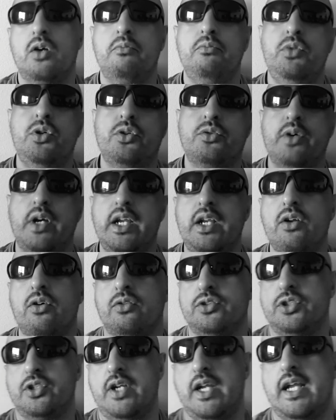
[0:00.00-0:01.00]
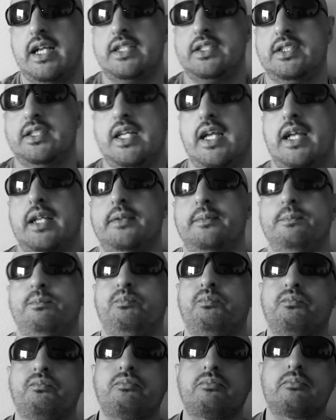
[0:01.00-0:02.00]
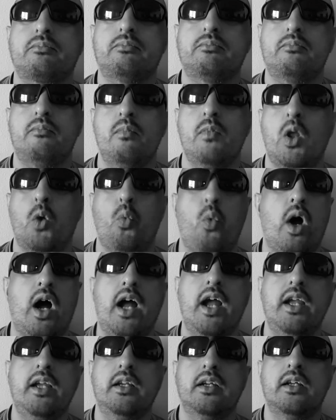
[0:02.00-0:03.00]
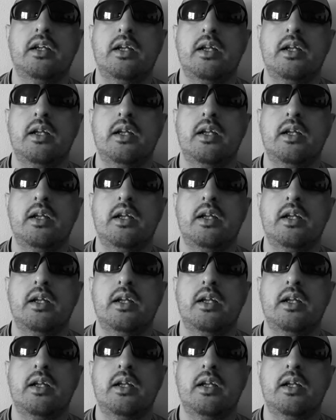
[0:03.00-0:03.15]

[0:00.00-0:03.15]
Ukraine also has that. Why?